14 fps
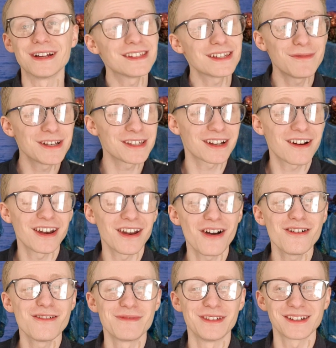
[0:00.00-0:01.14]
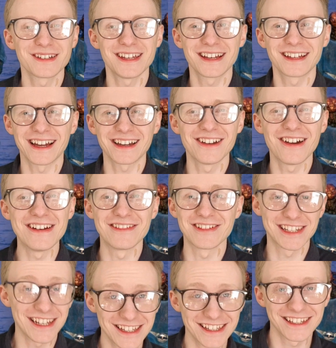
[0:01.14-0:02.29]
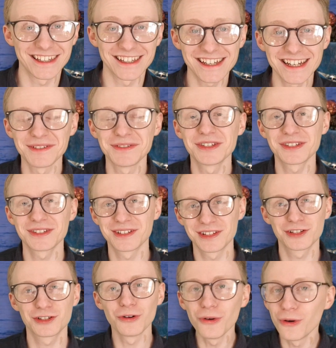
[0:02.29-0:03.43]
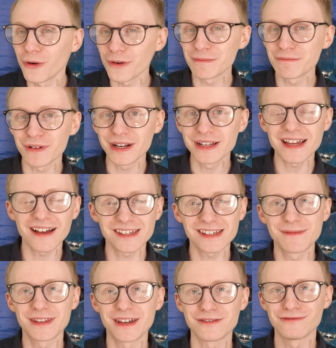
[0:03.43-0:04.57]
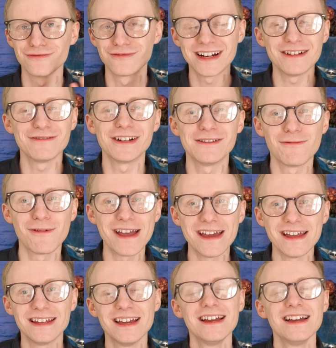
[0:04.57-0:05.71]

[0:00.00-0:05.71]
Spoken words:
In some ways, I kind of hope that Signe Akinola has listened to the Sea Devils score and brings out some of those really, really weird